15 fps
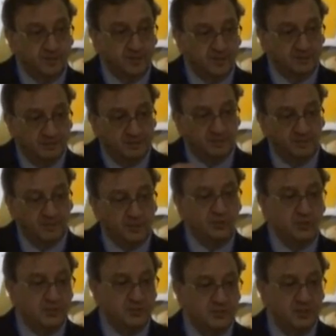until the
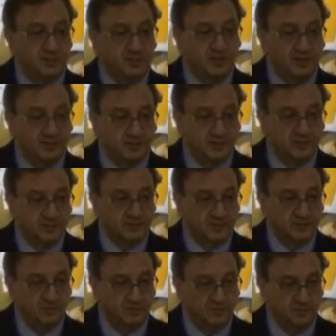patient
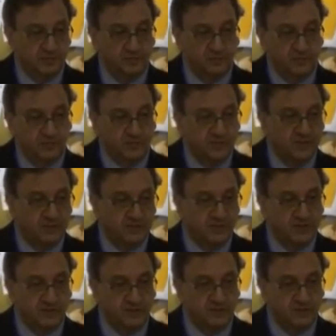stabilizes for the first 10
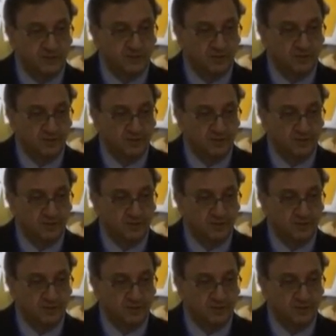days.